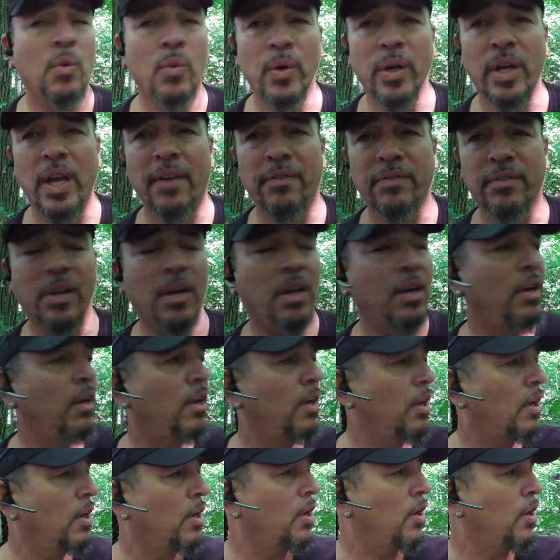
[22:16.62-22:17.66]
We have to
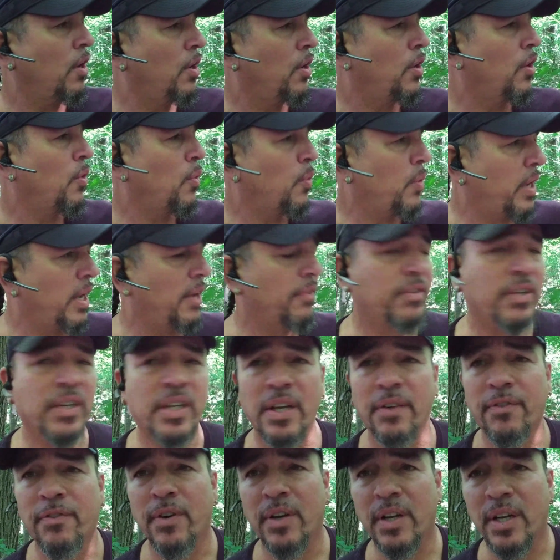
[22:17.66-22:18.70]

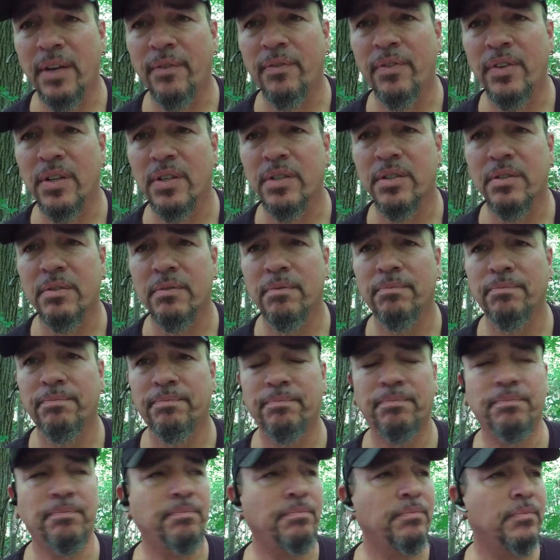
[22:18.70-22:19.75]
give forgiveness
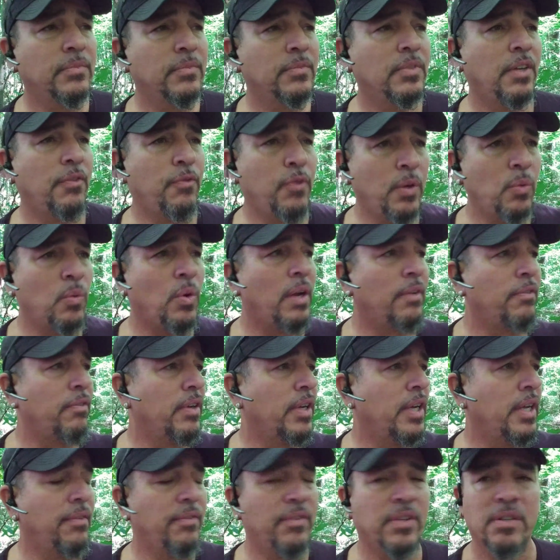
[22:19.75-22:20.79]
if we want
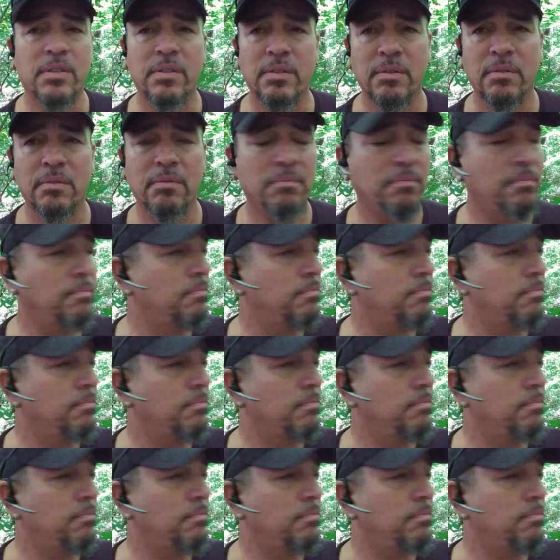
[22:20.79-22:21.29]
forgiveness.